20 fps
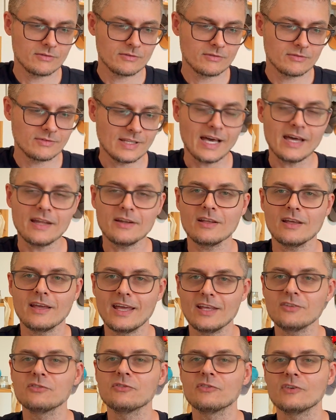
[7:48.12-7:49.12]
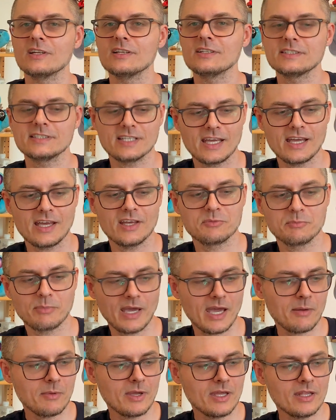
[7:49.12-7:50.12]
not as finished as
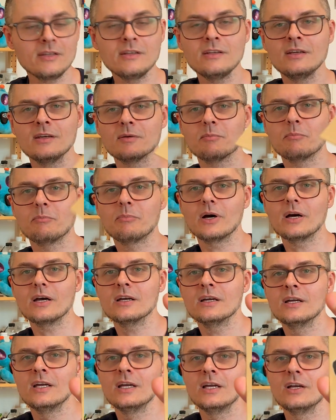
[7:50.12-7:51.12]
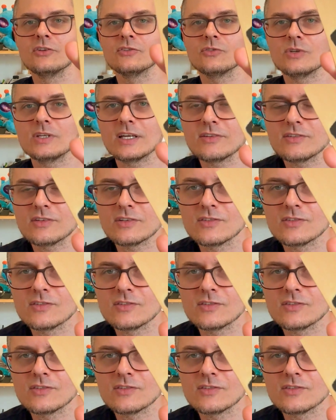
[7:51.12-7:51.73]
Batman, but so you guys can